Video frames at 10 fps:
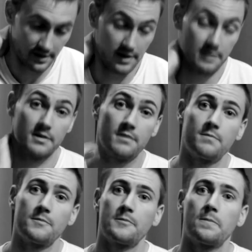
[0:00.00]
Yeah,
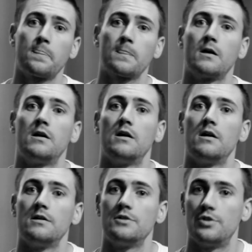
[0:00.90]

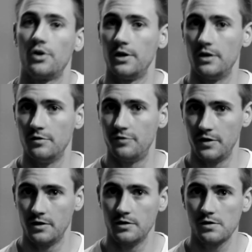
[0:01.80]
Johnny D
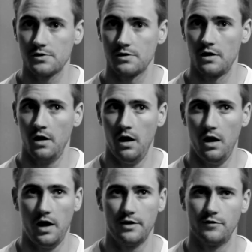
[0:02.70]
Fitness.
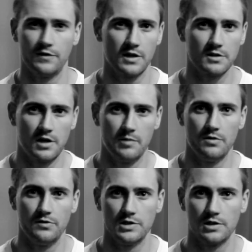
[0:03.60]
Uh, I don't think that's the name
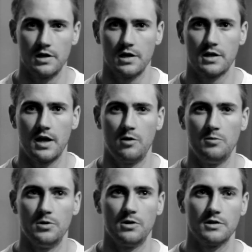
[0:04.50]
of his uh,
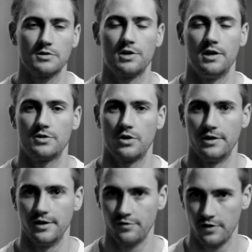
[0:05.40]
account, but it's uh, Johnny
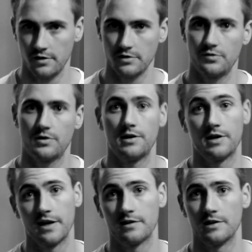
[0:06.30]
D Fitness.
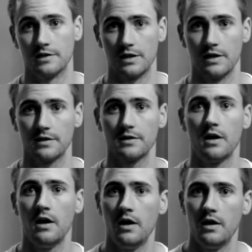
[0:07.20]
Again, click the link.
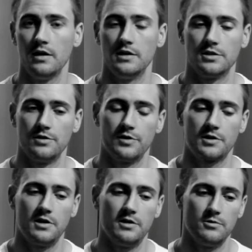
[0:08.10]
He's another
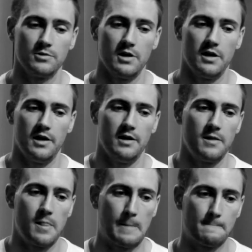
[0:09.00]
kid who's uh,
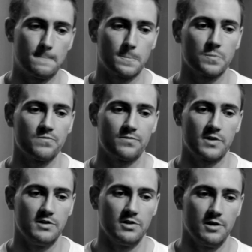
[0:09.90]

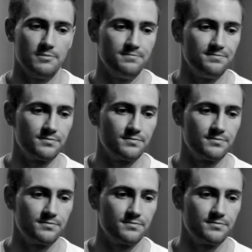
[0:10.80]
he's um,